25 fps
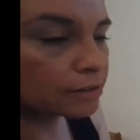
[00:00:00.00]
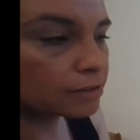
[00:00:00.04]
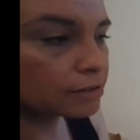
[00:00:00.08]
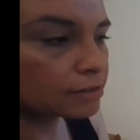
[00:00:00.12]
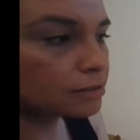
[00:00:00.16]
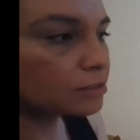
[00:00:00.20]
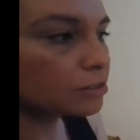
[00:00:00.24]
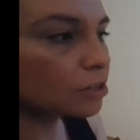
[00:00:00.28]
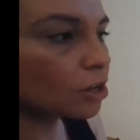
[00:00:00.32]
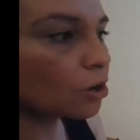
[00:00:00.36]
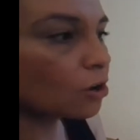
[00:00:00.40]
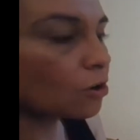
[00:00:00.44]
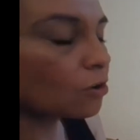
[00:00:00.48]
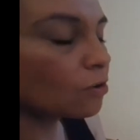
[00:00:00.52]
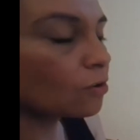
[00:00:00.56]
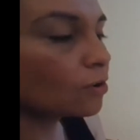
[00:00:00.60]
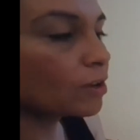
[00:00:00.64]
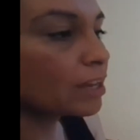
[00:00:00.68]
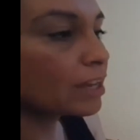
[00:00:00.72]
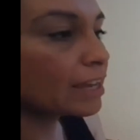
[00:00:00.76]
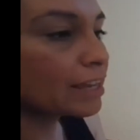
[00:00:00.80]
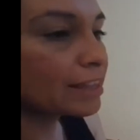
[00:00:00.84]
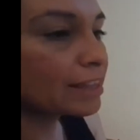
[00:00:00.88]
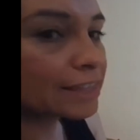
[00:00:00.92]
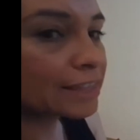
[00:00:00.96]
So
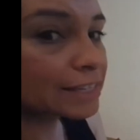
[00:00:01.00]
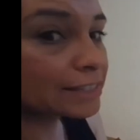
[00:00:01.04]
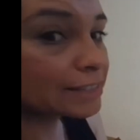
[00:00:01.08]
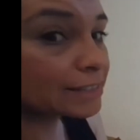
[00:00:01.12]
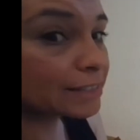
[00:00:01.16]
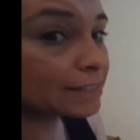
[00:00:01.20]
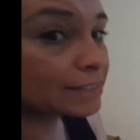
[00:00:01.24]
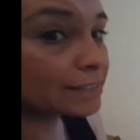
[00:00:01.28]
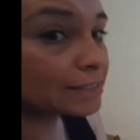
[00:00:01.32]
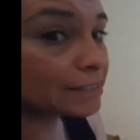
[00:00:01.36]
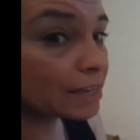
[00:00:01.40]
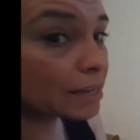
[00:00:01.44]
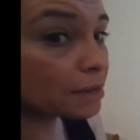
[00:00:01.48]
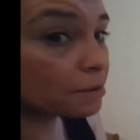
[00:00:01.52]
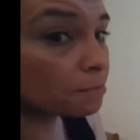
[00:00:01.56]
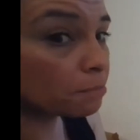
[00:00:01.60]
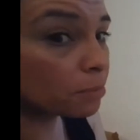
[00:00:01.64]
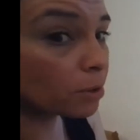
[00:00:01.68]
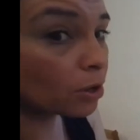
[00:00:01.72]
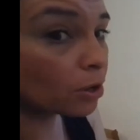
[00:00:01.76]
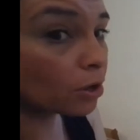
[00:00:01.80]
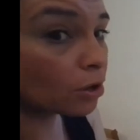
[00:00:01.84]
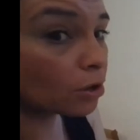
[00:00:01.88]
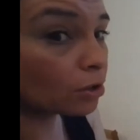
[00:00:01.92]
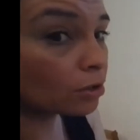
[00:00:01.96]
in this
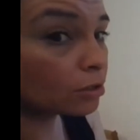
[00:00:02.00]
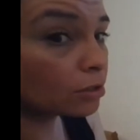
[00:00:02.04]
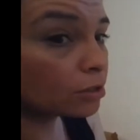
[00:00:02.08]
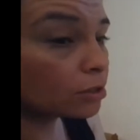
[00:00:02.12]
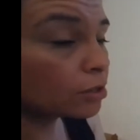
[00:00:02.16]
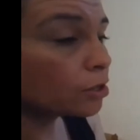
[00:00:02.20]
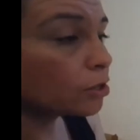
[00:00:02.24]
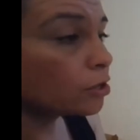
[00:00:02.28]
example,